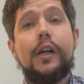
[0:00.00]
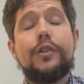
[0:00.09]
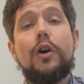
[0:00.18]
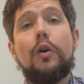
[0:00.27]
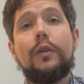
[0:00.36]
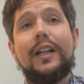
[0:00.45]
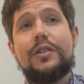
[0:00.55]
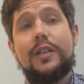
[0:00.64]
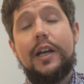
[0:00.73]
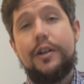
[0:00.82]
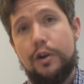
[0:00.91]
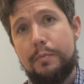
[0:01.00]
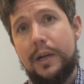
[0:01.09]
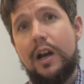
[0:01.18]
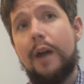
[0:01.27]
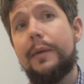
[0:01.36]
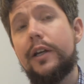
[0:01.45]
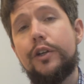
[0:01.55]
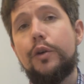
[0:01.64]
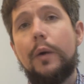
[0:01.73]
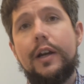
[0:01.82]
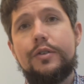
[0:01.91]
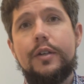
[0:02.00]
So let's say you're becoming a U.S.